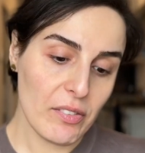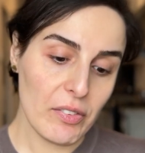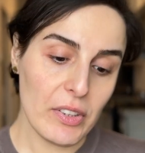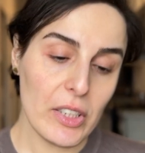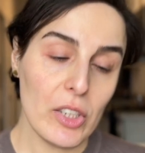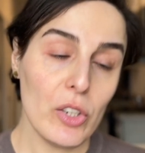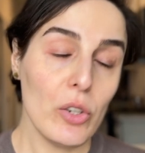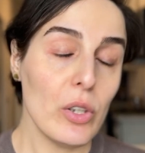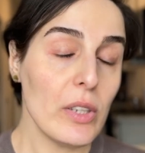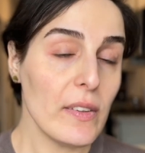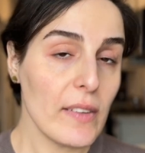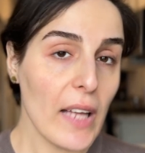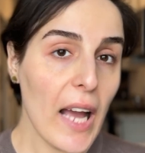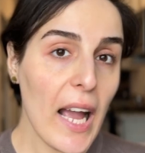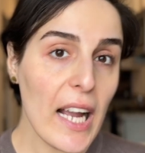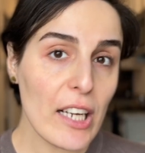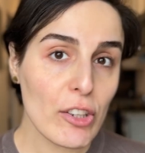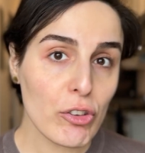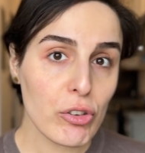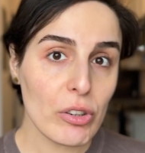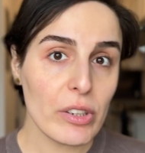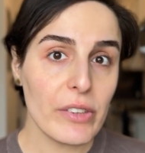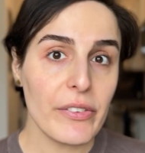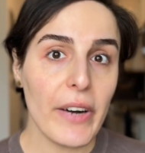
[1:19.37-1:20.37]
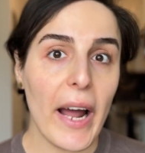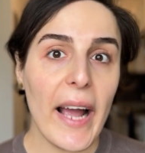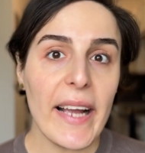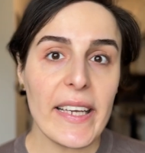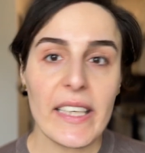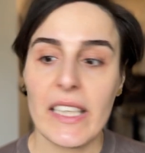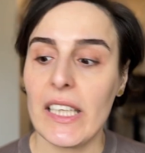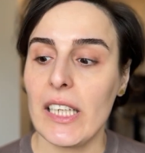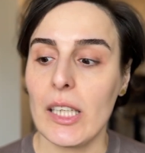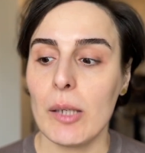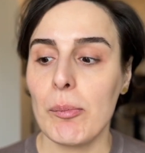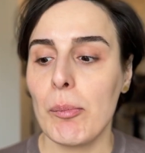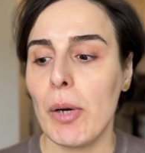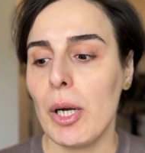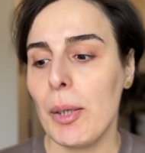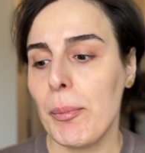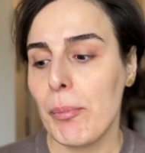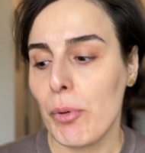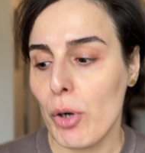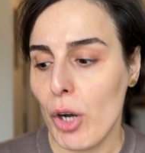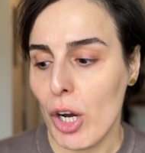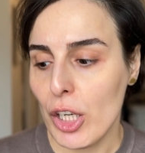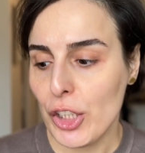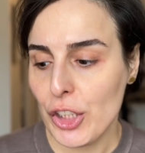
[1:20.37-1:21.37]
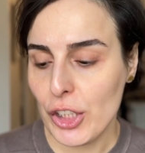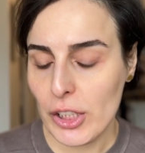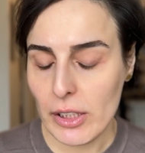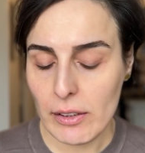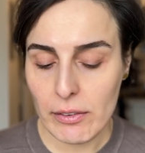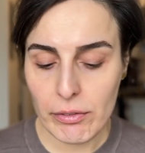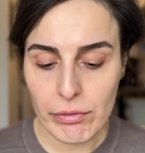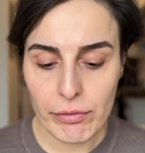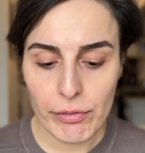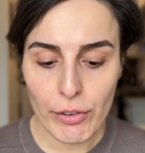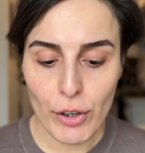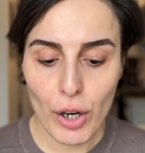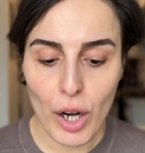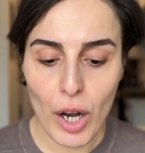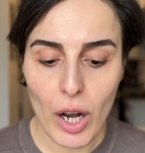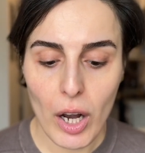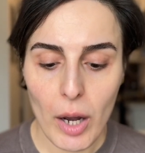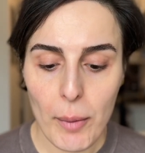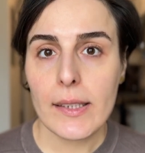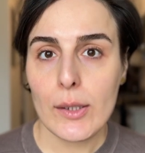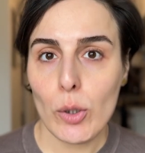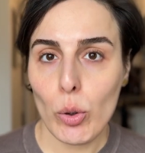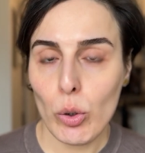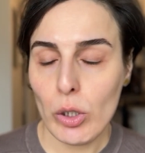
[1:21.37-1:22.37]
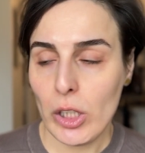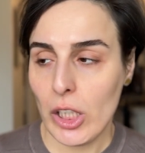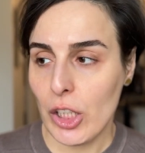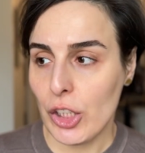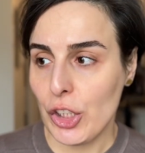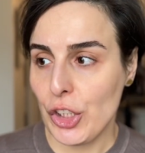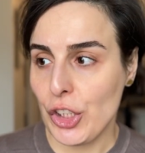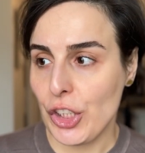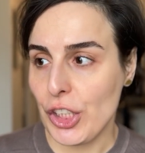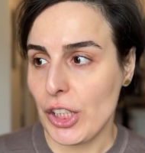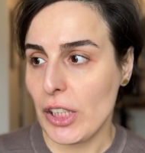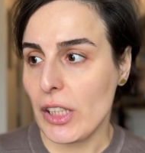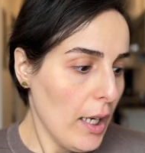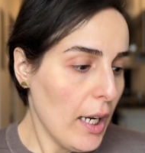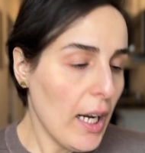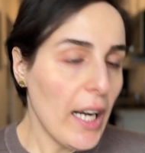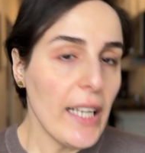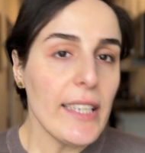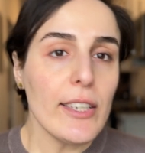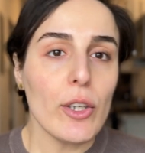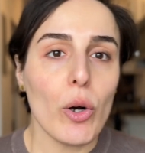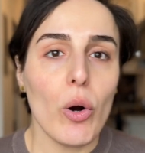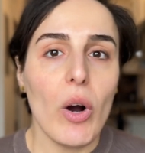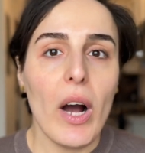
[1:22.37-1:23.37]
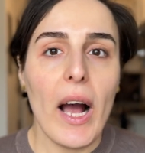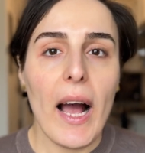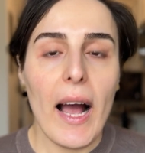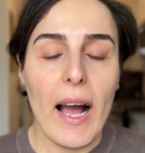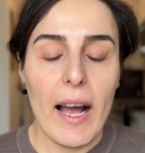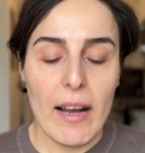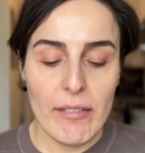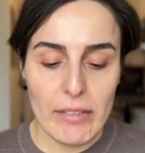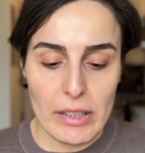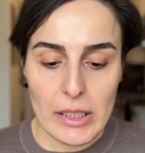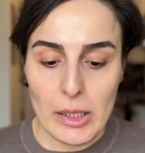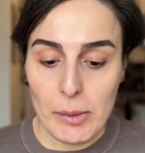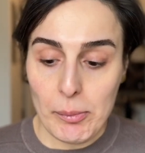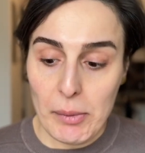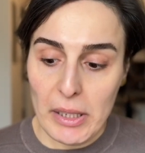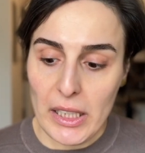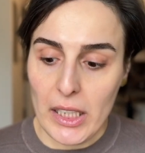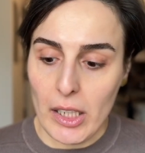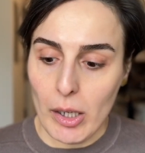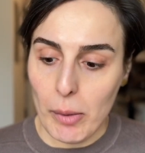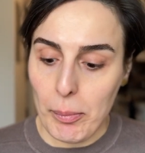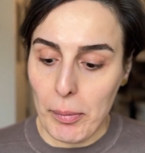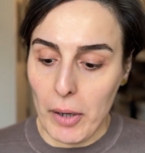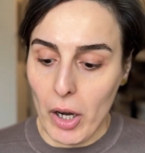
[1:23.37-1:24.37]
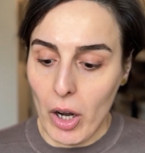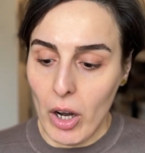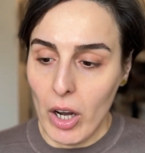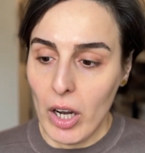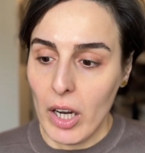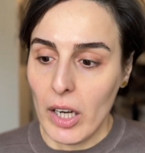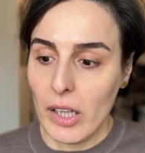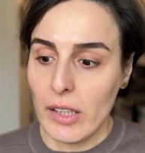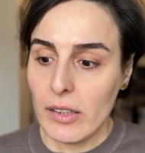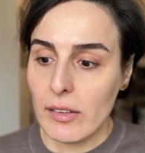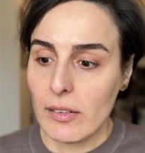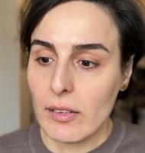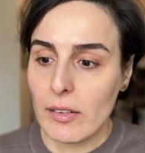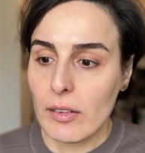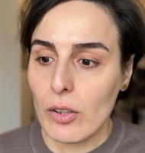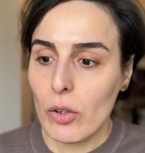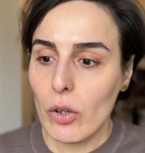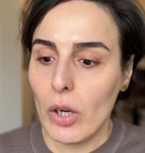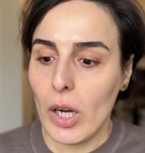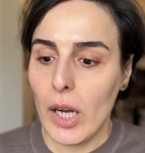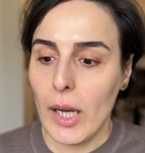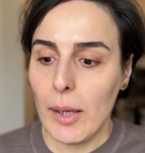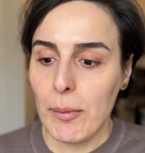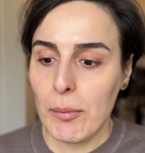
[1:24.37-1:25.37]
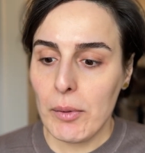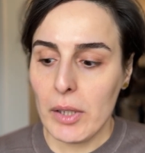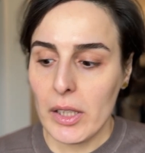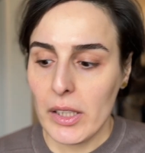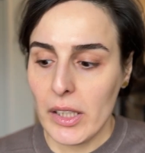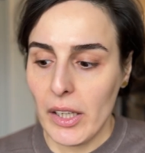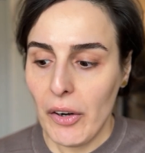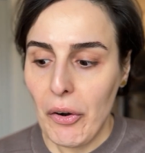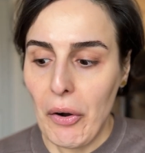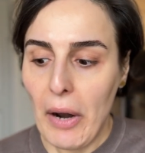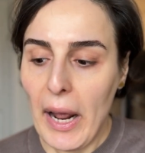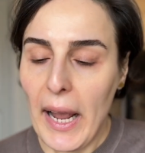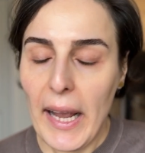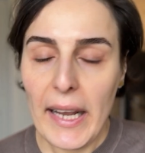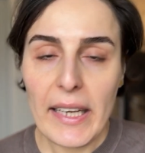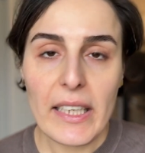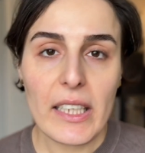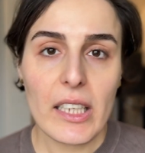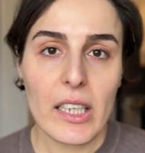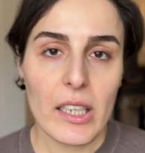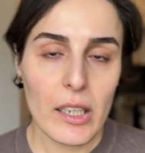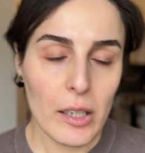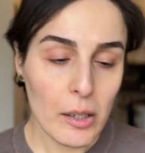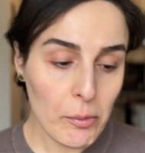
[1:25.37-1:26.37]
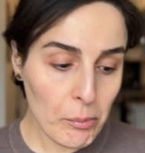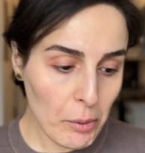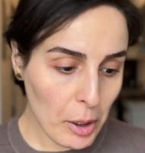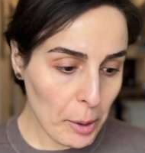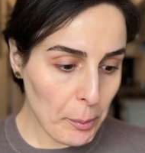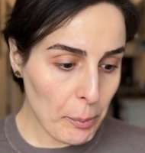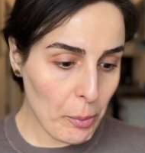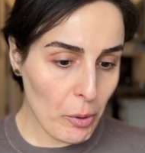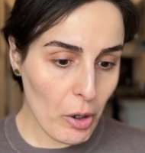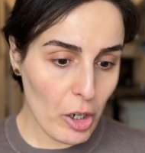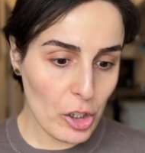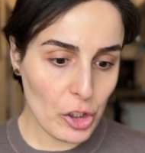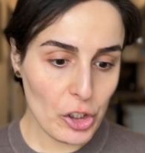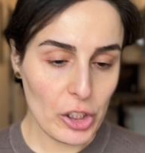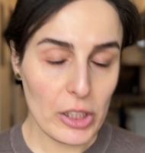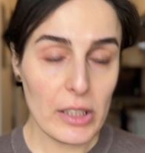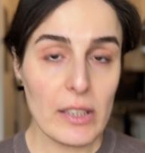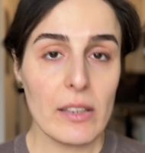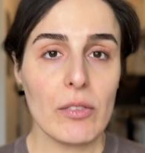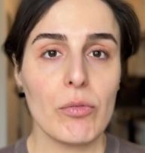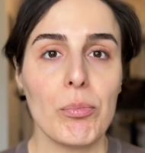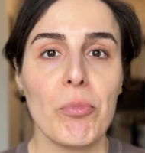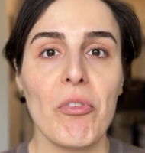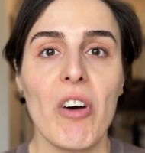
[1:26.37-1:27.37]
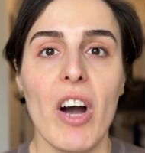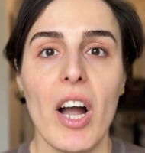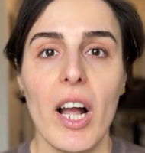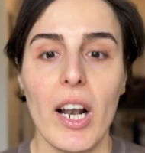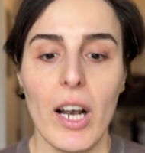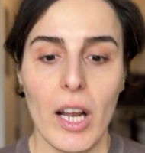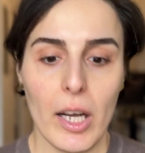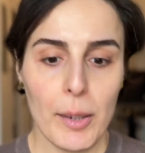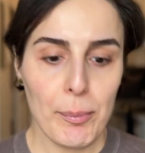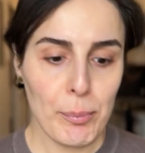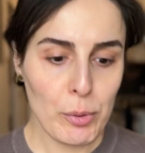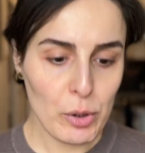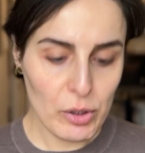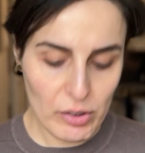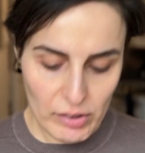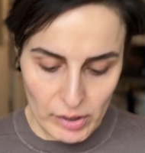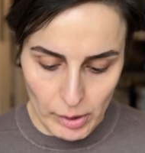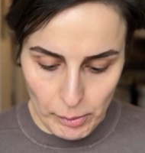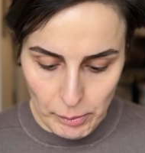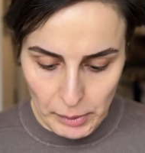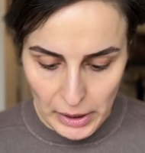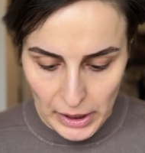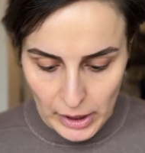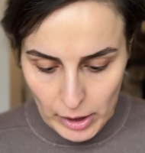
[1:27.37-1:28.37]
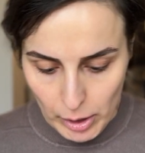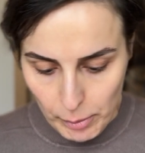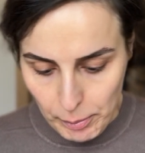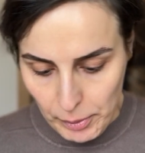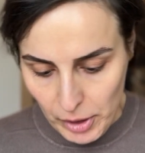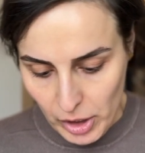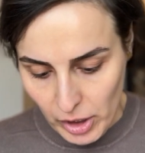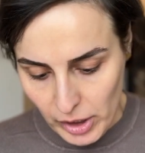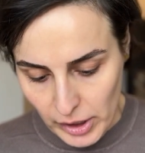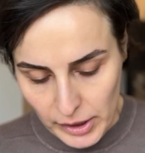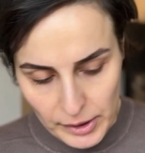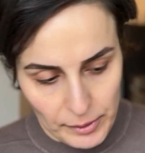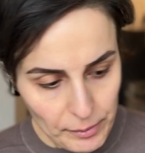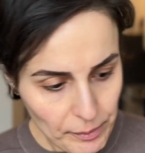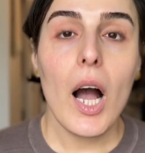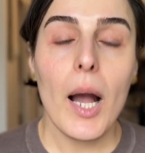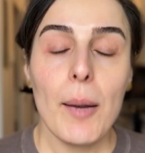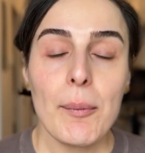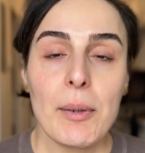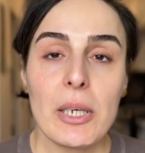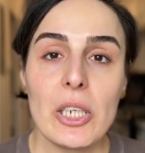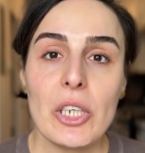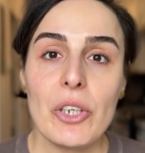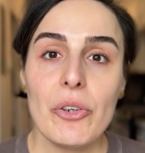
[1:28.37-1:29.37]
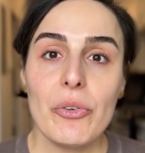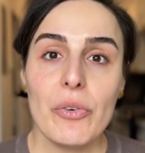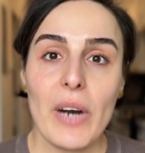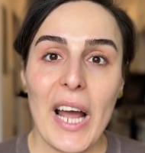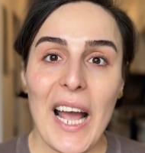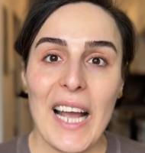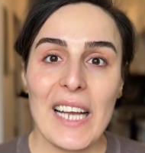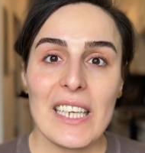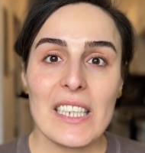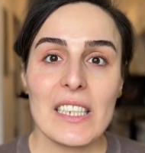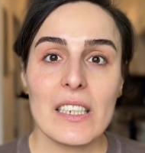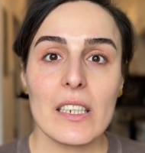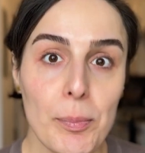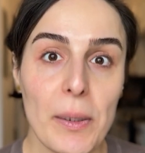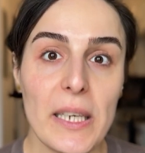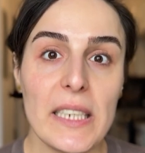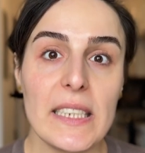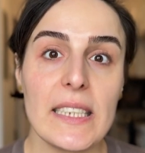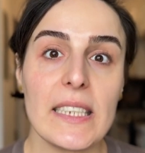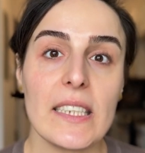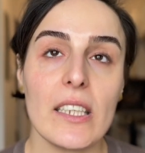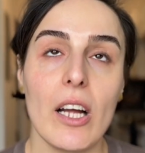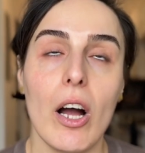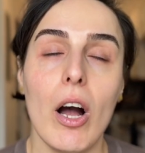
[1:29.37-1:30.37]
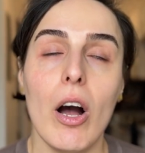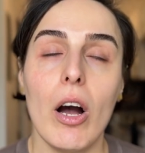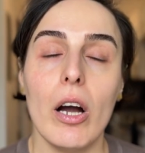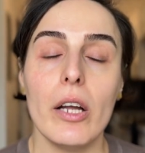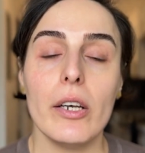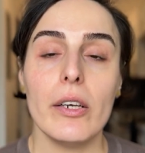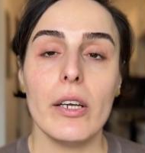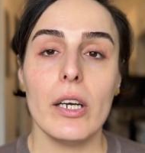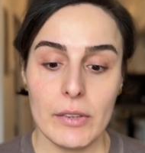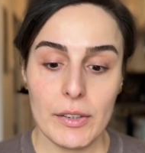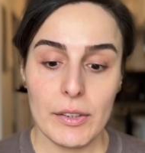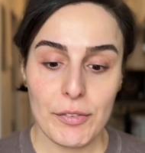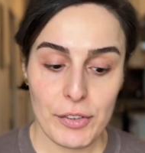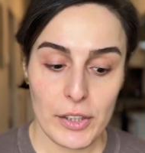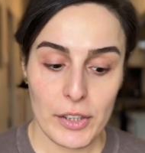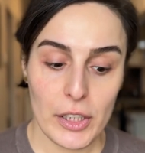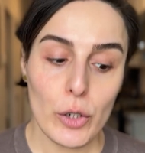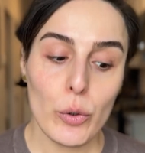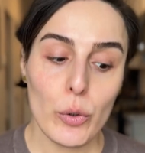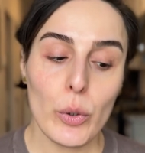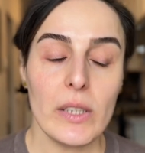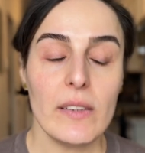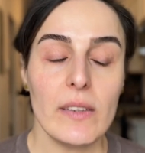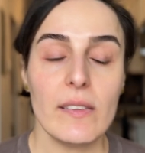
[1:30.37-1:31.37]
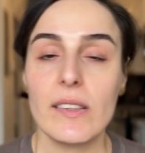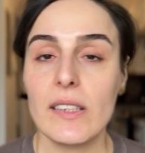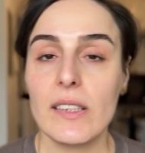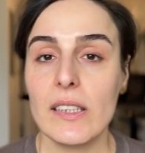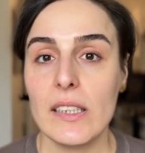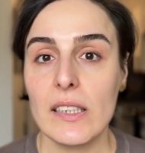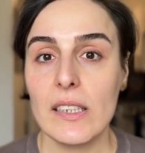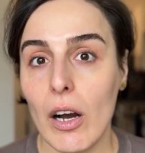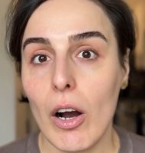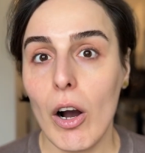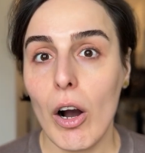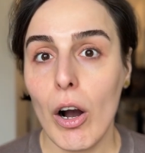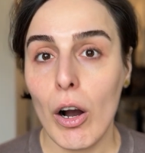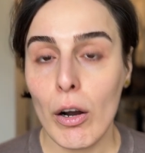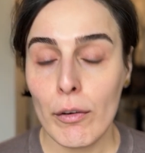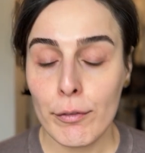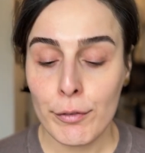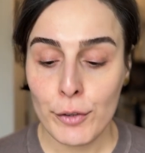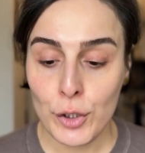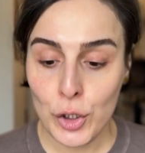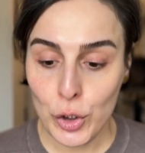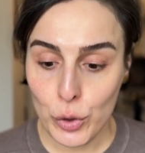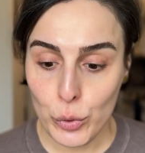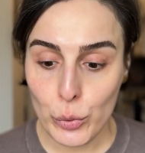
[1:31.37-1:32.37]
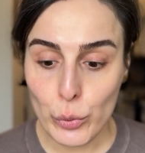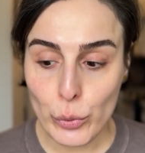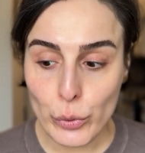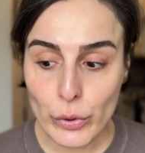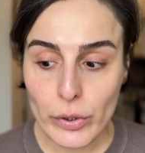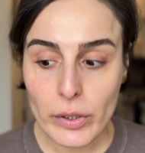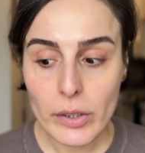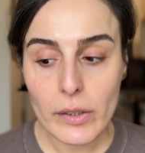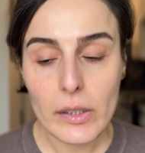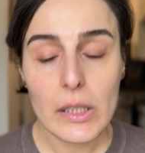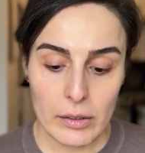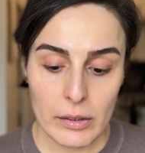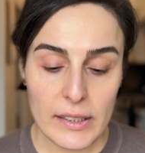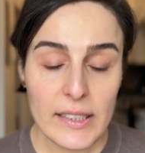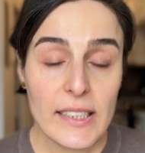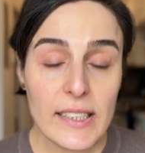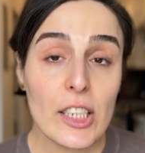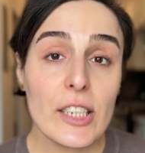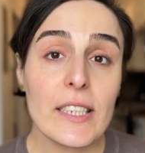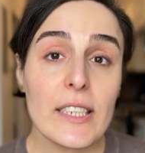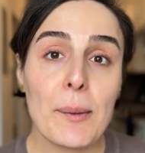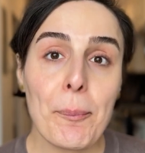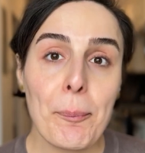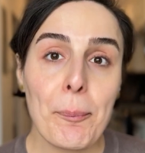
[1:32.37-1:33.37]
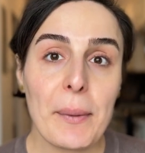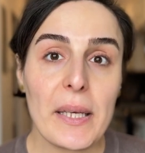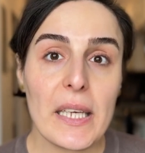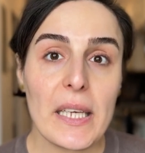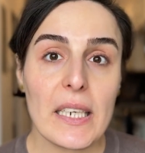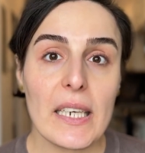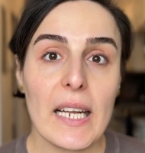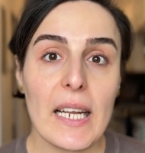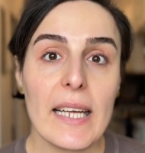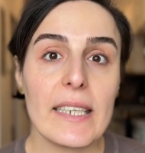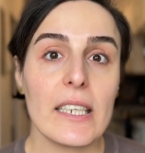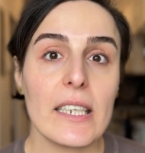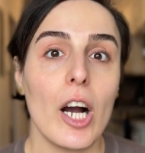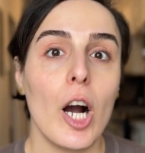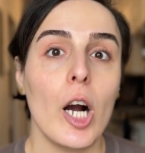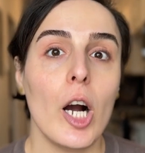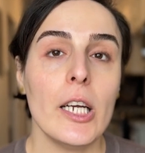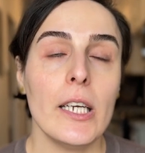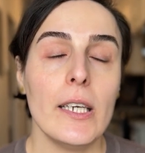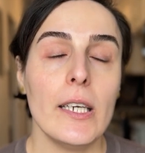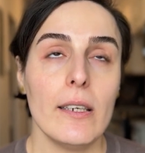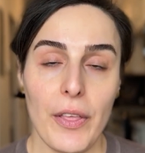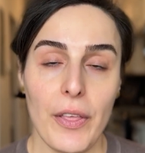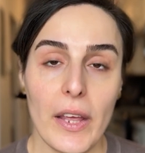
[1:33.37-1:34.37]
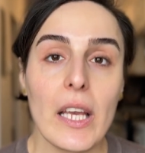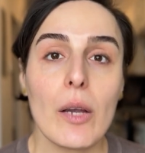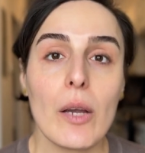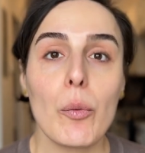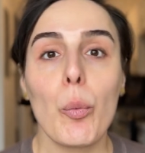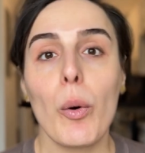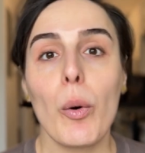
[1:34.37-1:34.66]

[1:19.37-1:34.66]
video is actually ranking my brushes from Sonia G. I don't have any makeup on, so I'm gonna rank my brushes while I put some makeup on. I'm gonna rank based on the frequency of use. This doesn't mean that I think